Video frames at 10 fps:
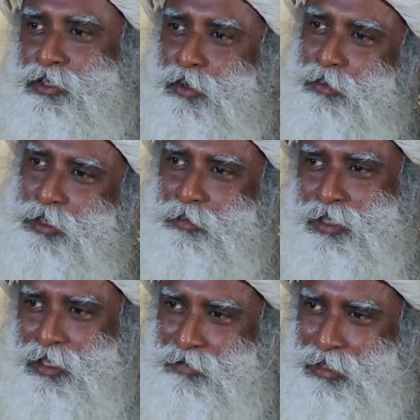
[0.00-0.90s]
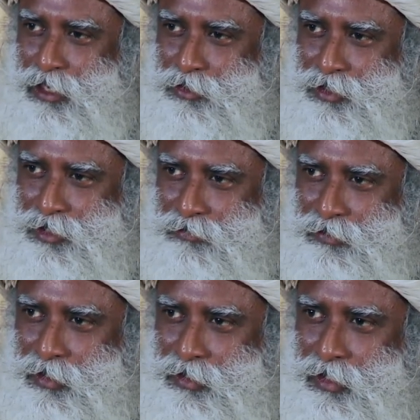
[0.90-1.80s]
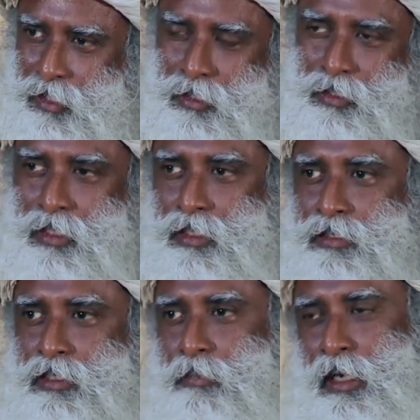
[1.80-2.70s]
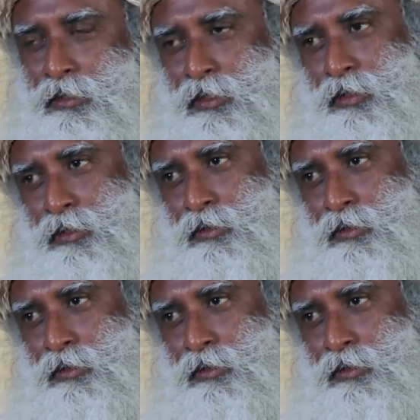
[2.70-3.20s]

It's always been here for thousands of years. That doesn't matter.